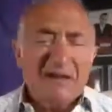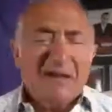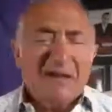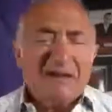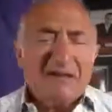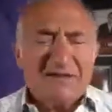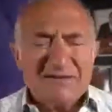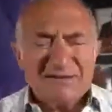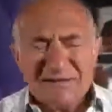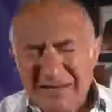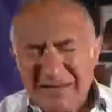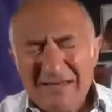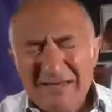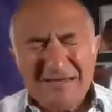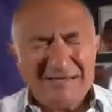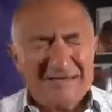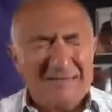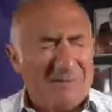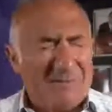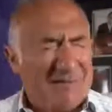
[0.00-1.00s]
seen
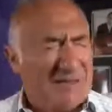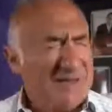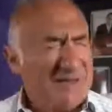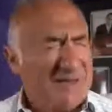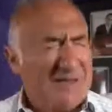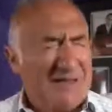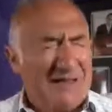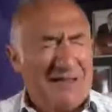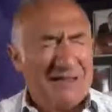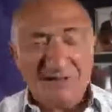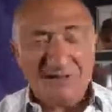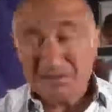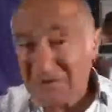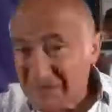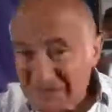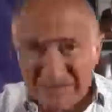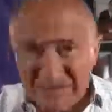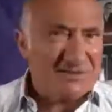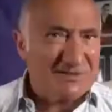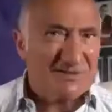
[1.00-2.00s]
something and it
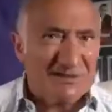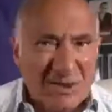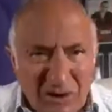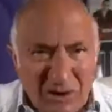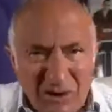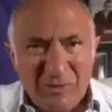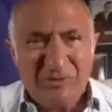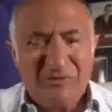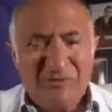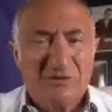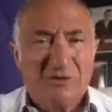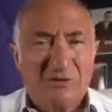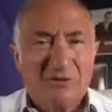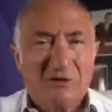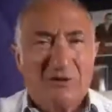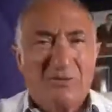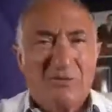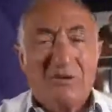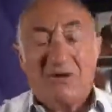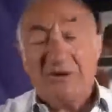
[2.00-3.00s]
just disturbs you?
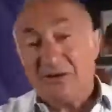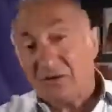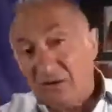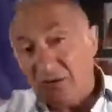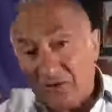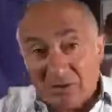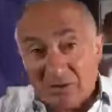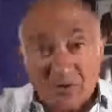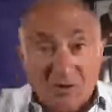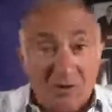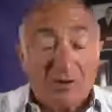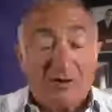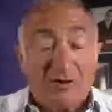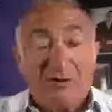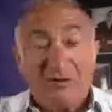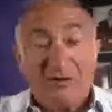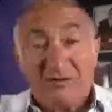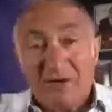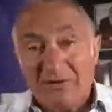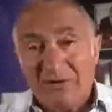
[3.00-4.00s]
I mean, you turn
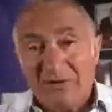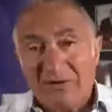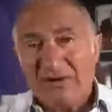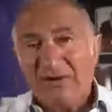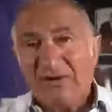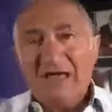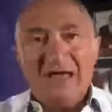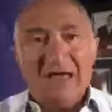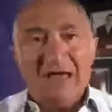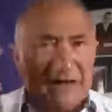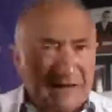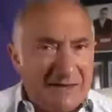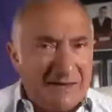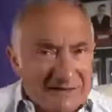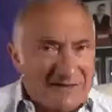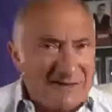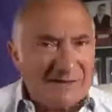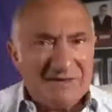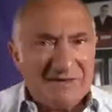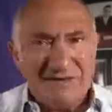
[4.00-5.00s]
on the TV and you
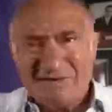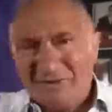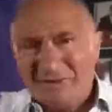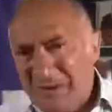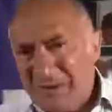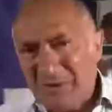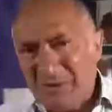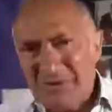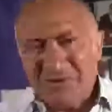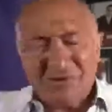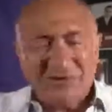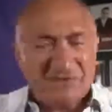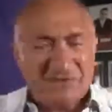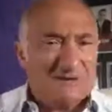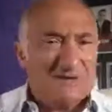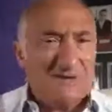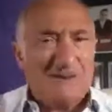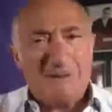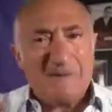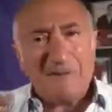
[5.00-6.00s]
see these images
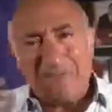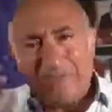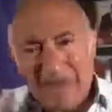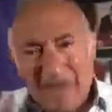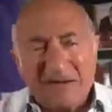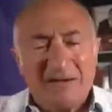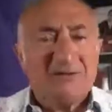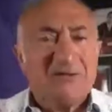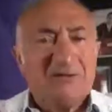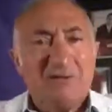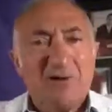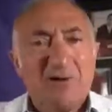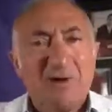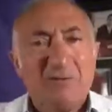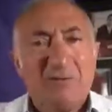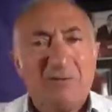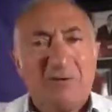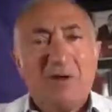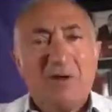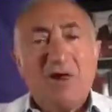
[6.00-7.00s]
and think, they
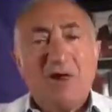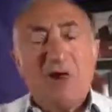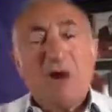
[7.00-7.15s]
disturb you.